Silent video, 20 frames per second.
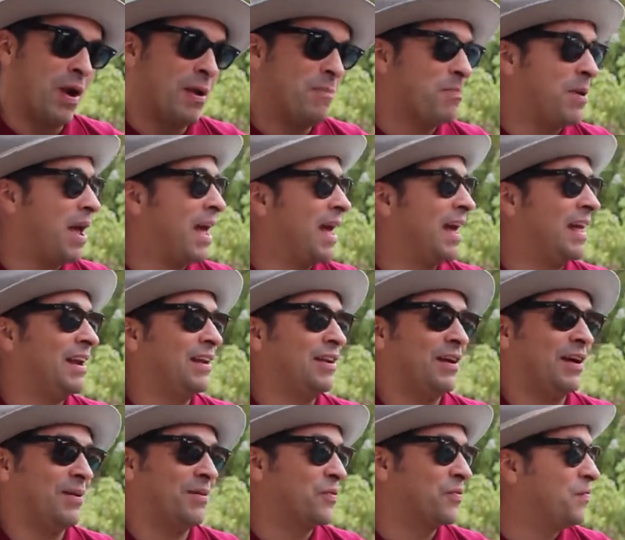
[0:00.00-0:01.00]
You know, great
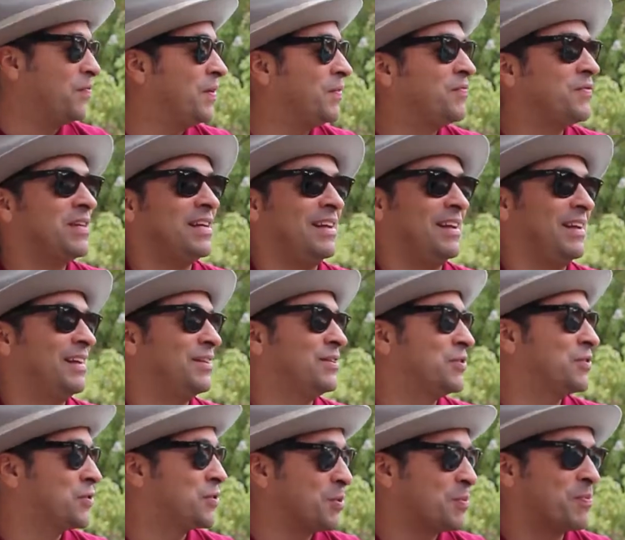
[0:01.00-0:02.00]
band. I was
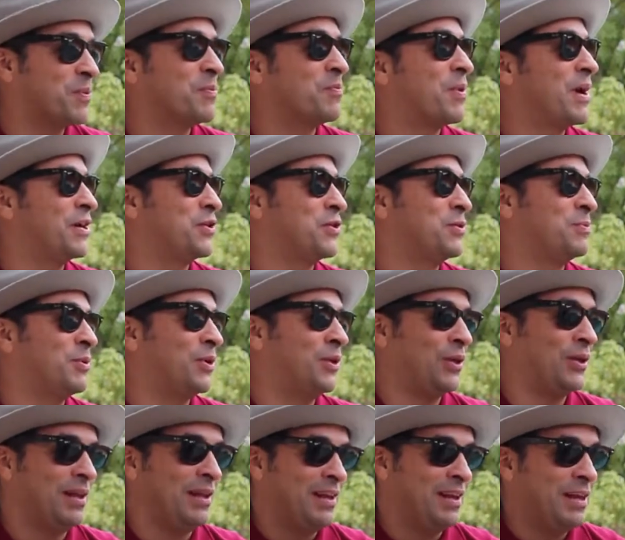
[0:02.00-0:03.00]
15, super
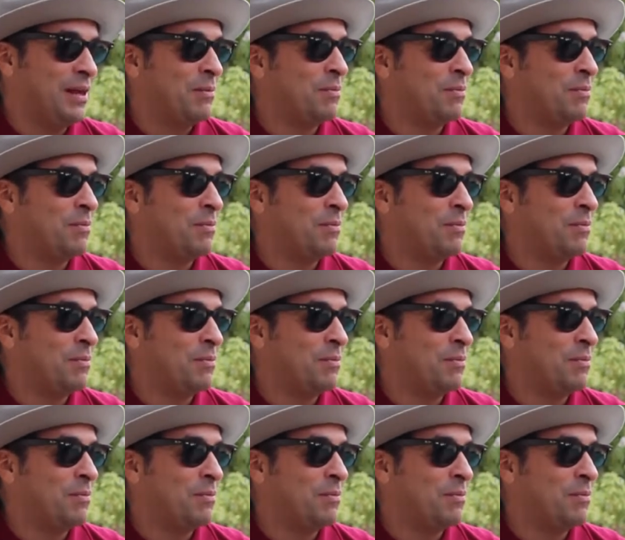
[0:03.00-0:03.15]
impressionable.